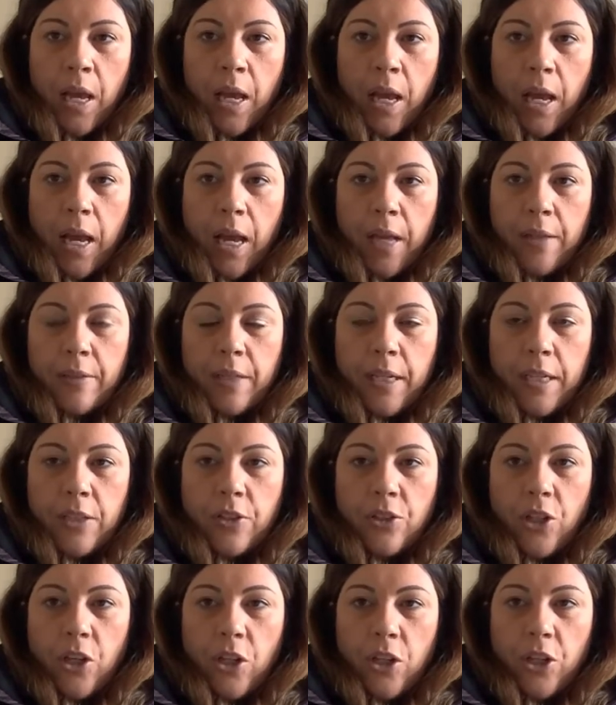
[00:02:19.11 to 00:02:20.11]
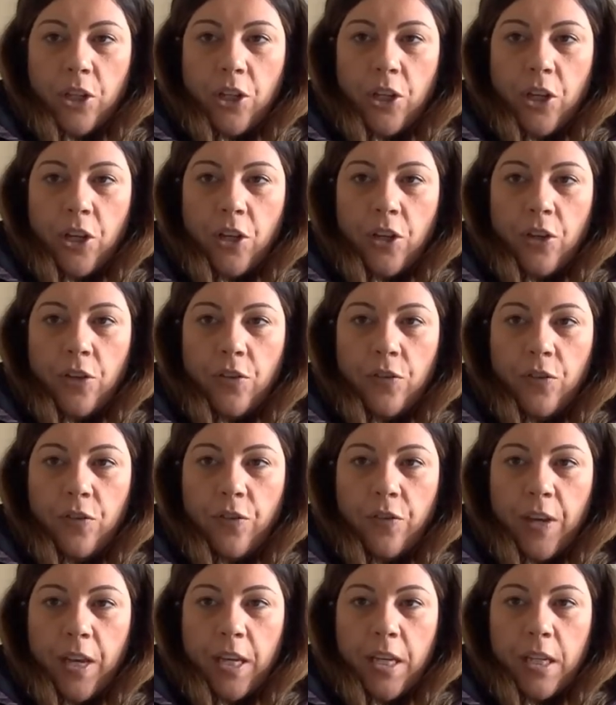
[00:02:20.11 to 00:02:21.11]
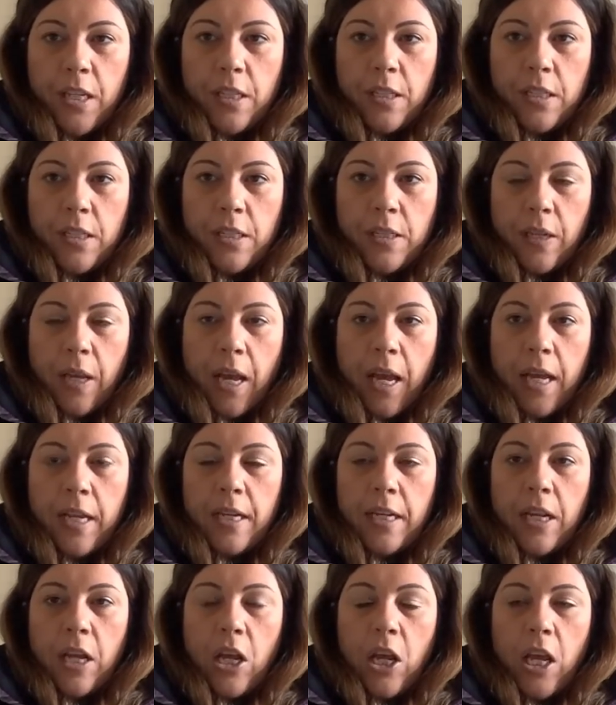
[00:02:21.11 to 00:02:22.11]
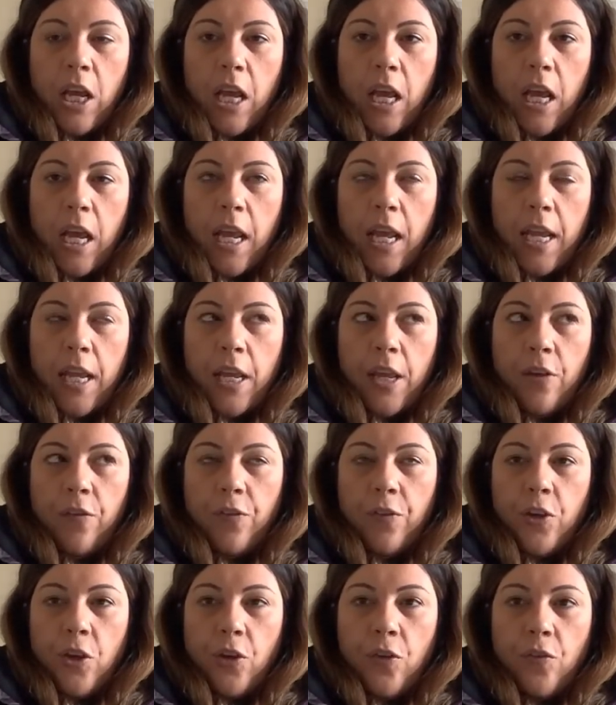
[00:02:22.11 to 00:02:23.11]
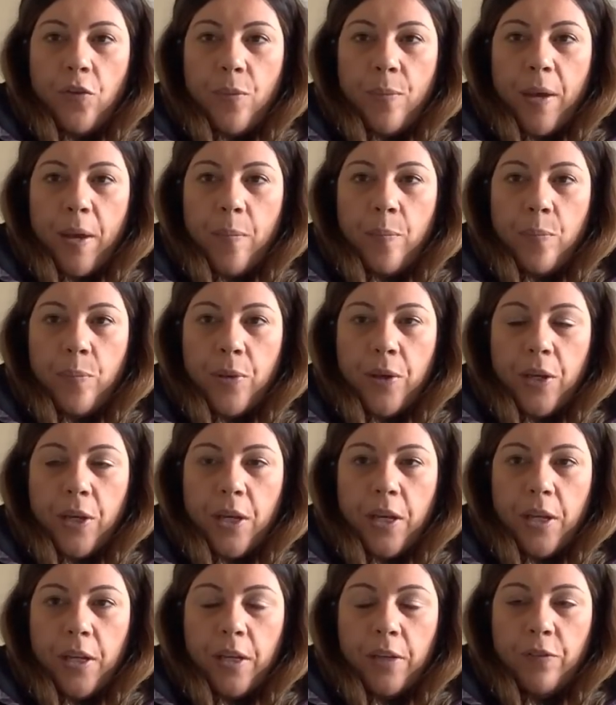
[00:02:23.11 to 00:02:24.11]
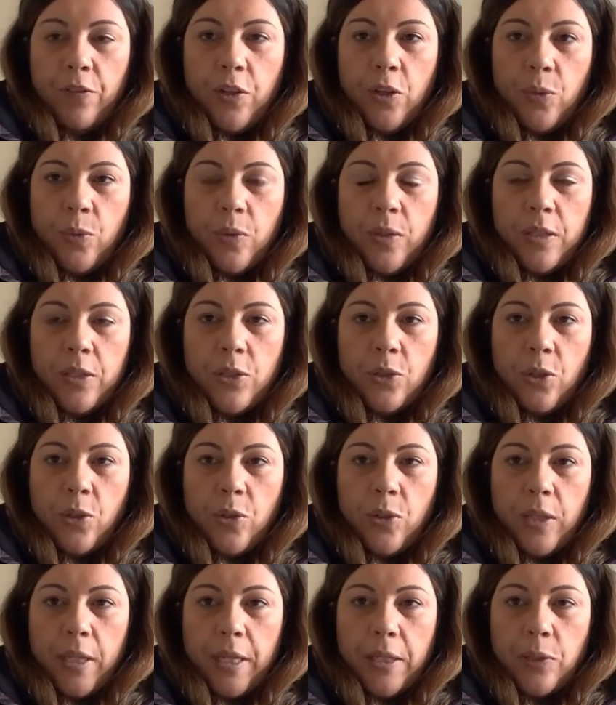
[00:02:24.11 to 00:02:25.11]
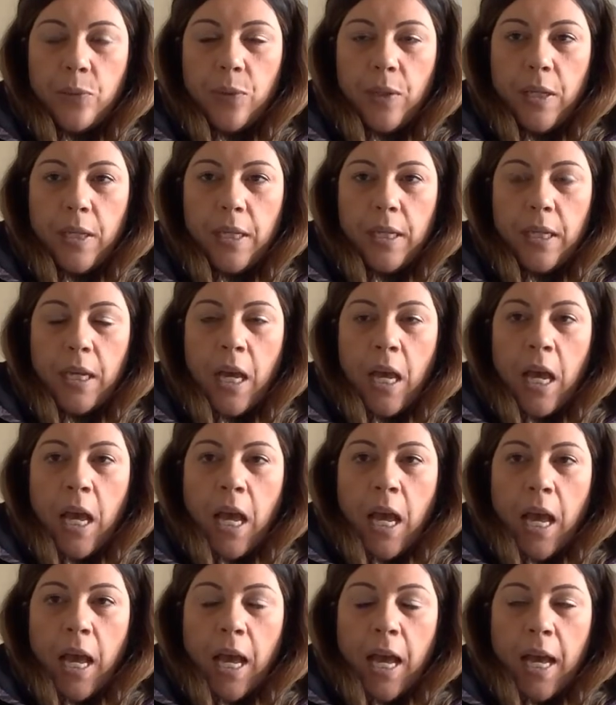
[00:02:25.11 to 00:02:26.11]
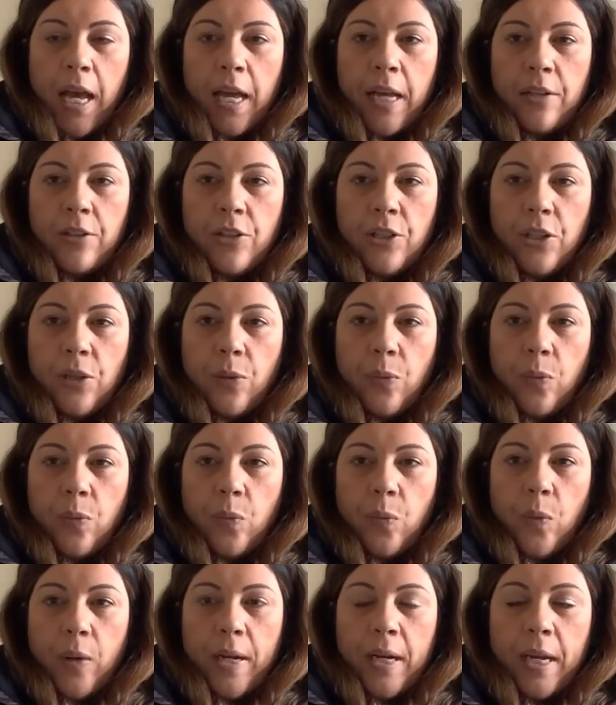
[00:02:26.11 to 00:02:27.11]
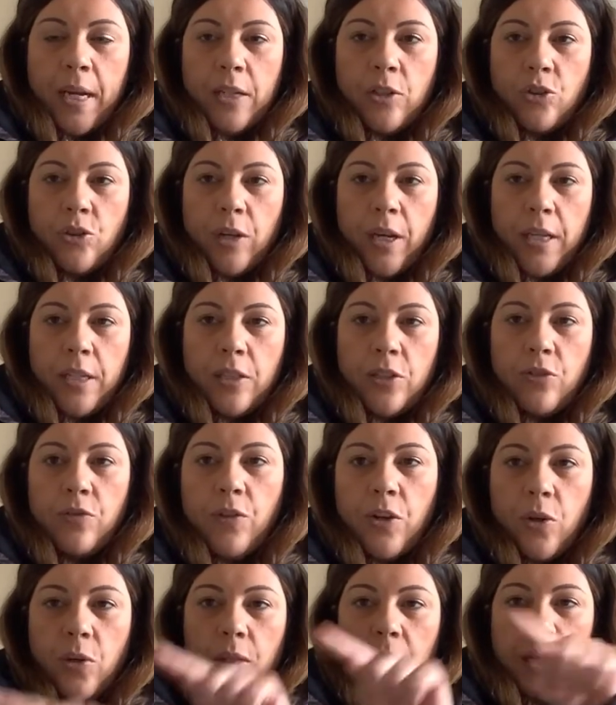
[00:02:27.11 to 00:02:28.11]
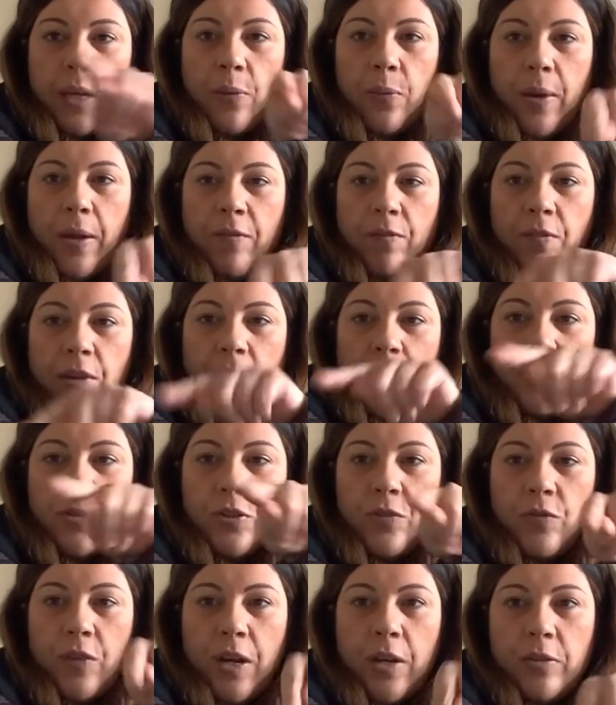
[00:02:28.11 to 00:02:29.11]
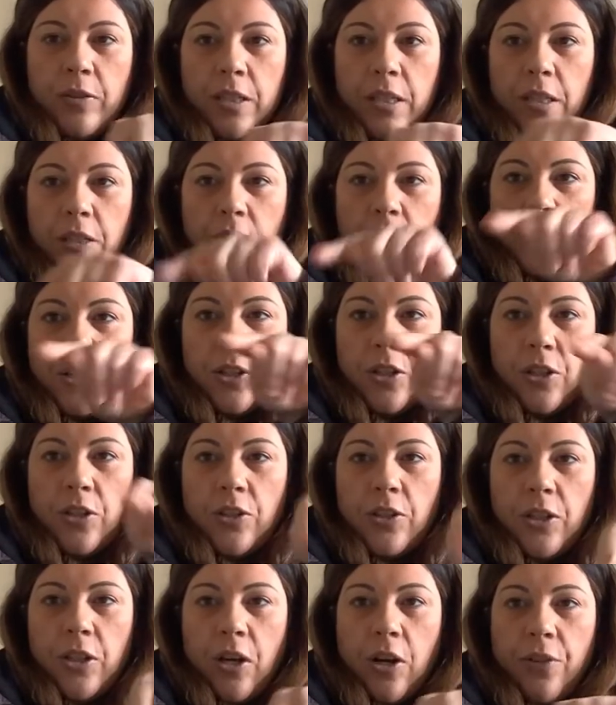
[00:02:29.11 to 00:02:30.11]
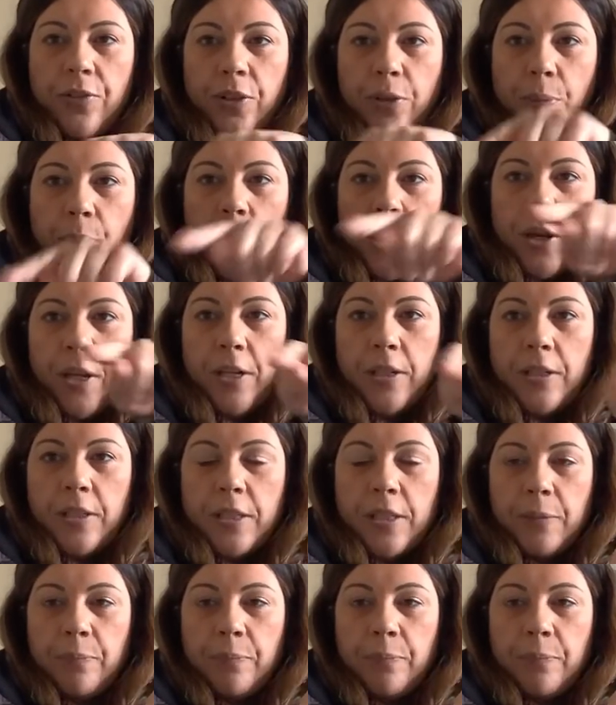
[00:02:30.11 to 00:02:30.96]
and then it's got a curved face. And if you remember, if you were in school last week, and when I tried to roll it, it went round and round in a circle on the point.